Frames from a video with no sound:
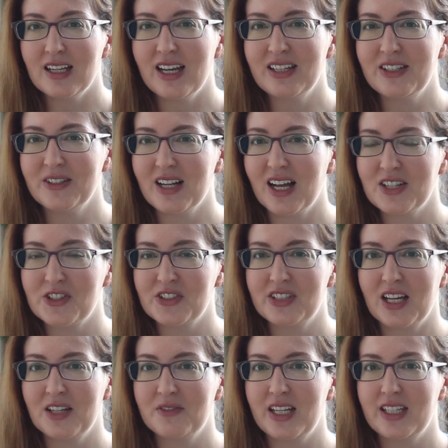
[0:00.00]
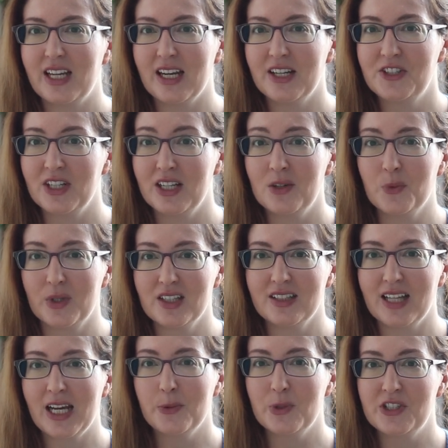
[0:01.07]
and you're not just on vacation, when the
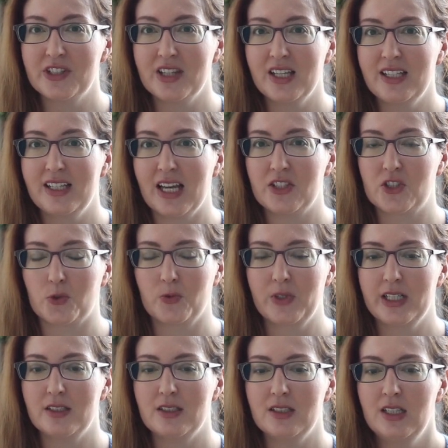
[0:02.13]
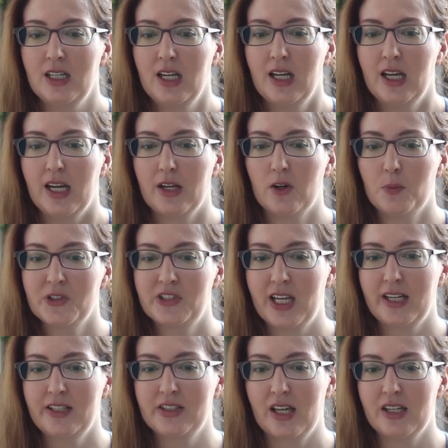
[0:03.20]
language thing gets real, it almost
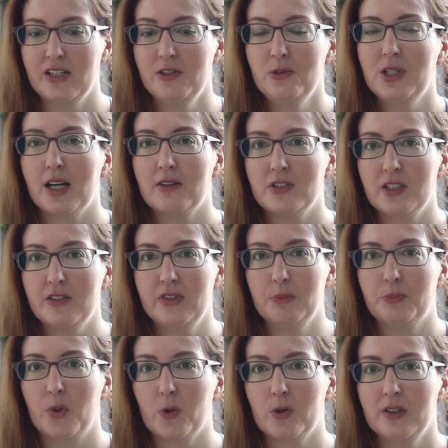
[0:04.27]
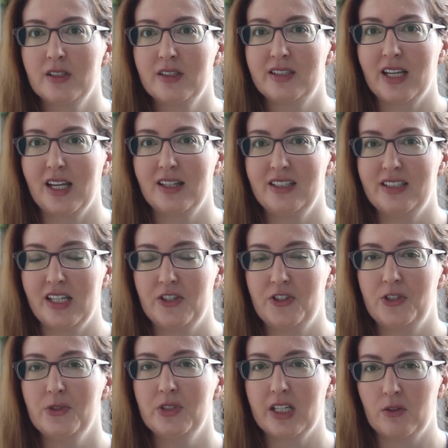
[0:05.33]
takes on a new level of importance and these
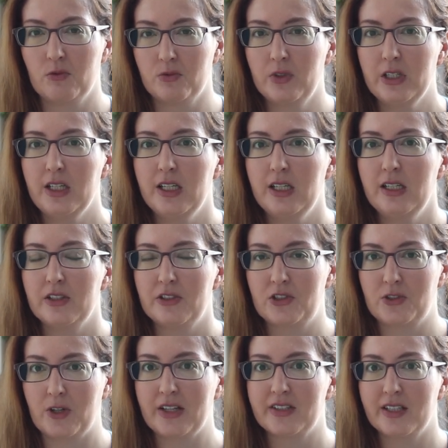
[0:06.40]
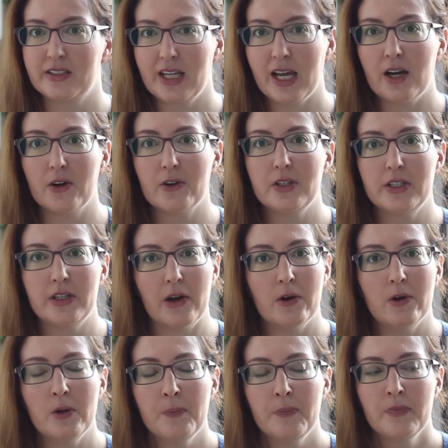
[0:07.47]
issues can really stress us out, you
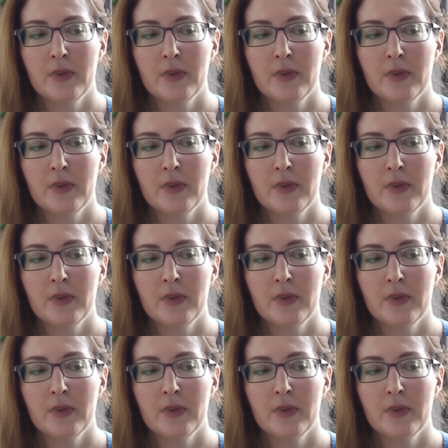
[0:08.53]
know?